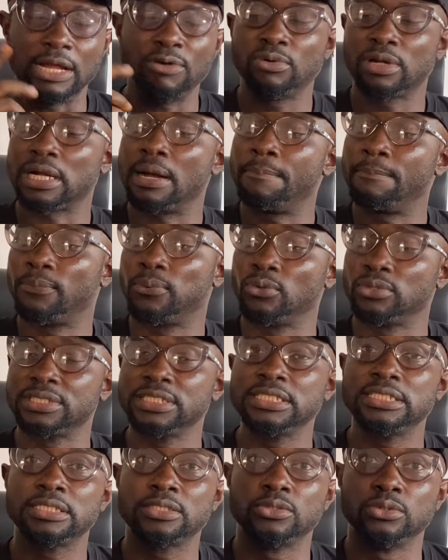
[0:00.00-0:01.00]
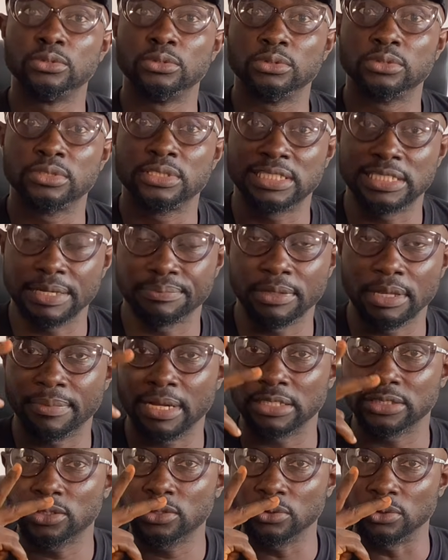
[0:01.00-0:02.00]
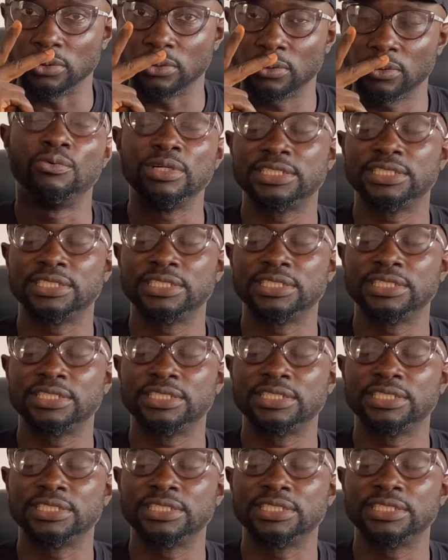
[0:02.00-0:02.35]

Then we can proceed to step number 2,